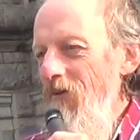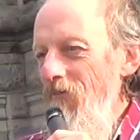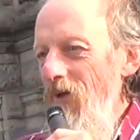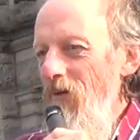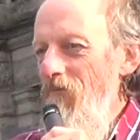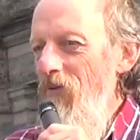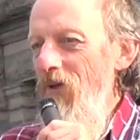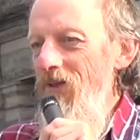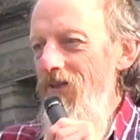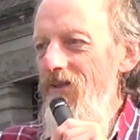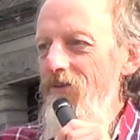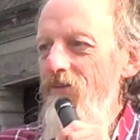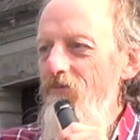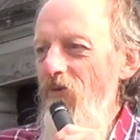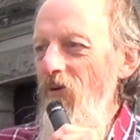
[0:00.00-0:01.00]
May
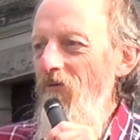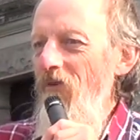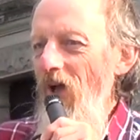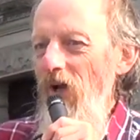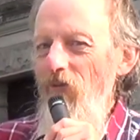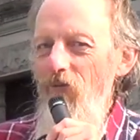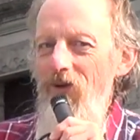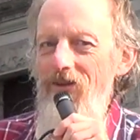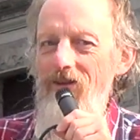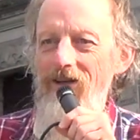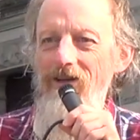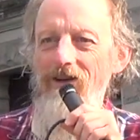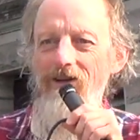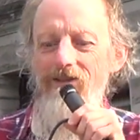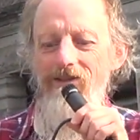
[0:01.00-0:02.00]
peace prevail
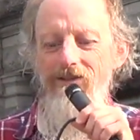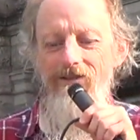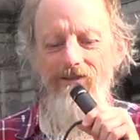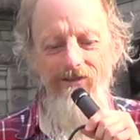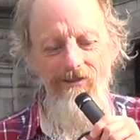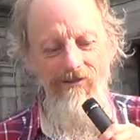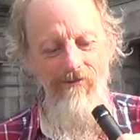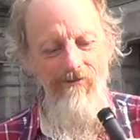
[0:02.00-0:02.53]
within us.